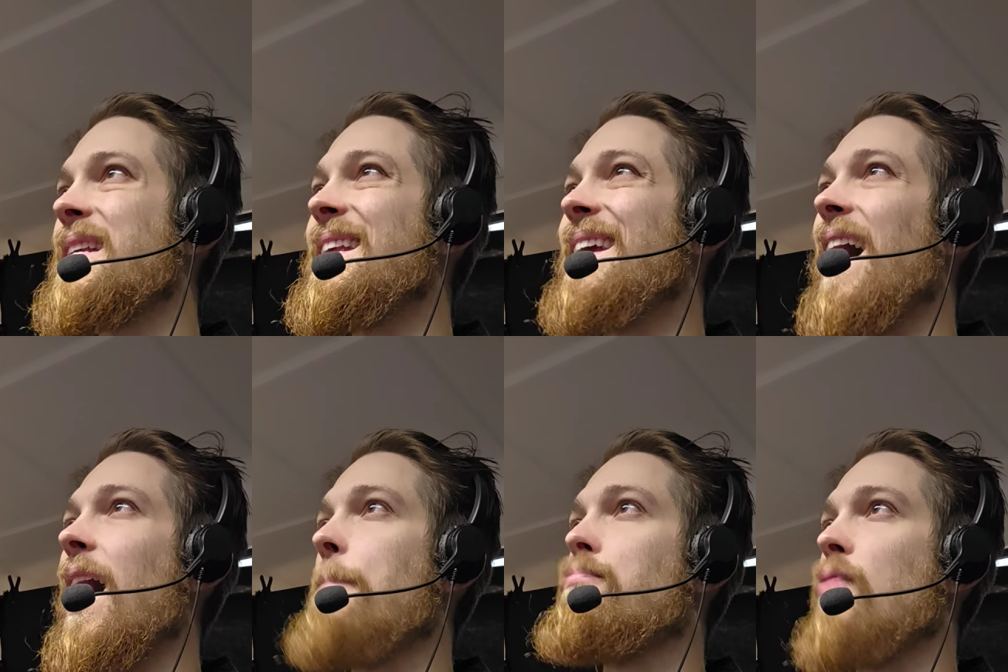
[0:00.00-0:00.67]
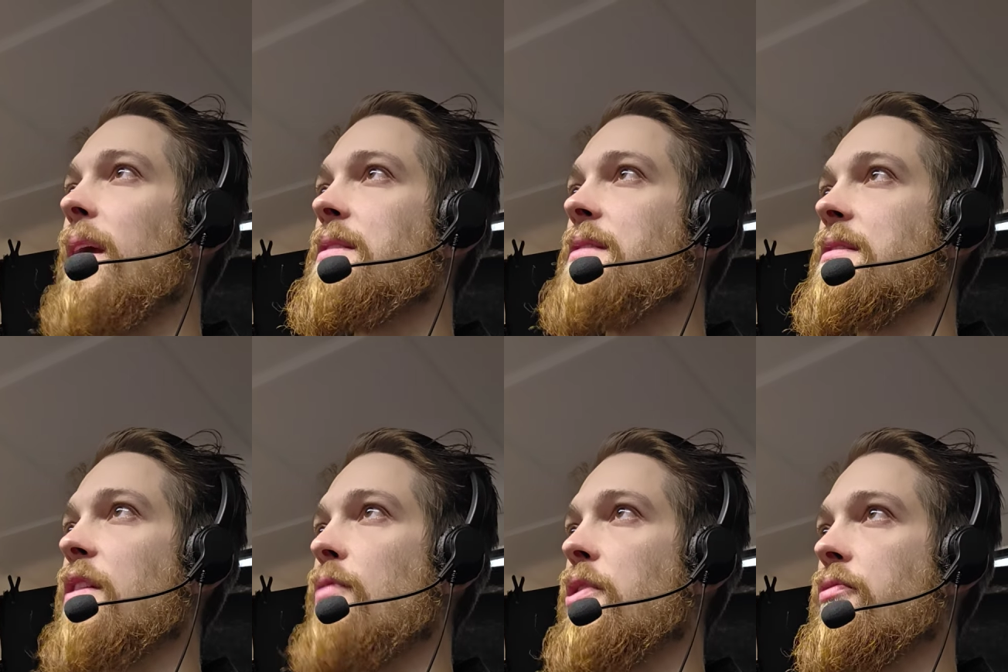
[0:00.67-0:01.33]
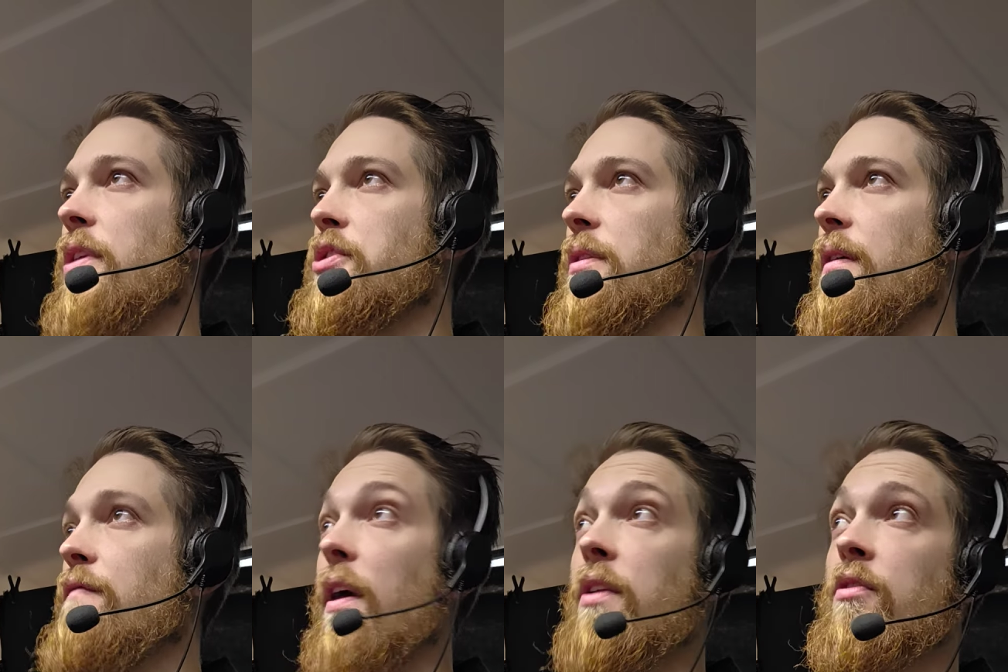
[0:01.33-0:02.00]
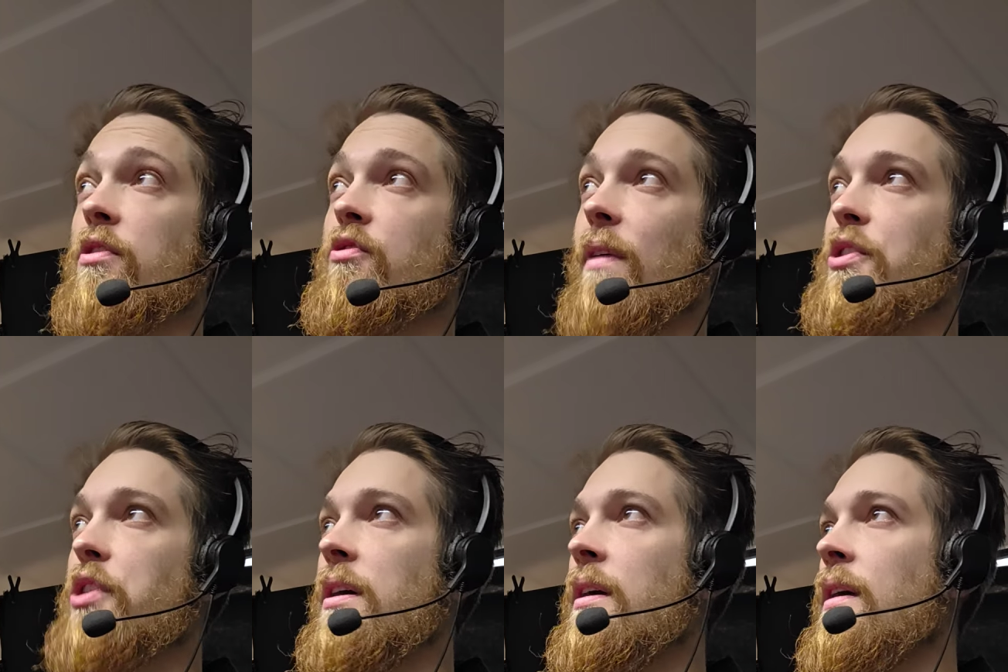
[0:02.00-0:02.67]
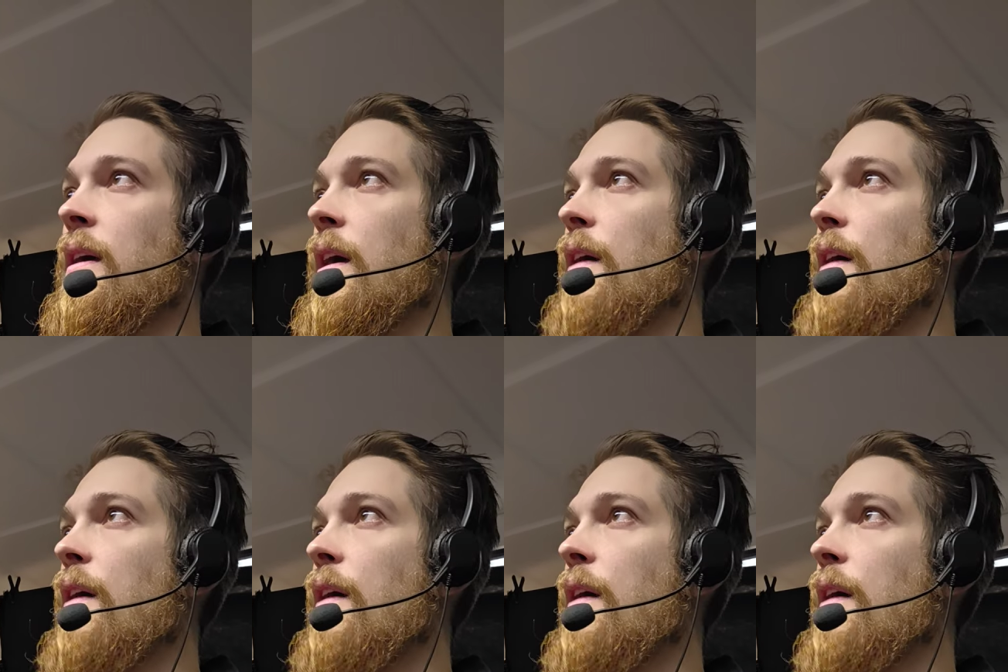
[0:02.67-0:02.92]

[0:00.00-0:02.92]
rapidly appraises recognition, friend or stranger.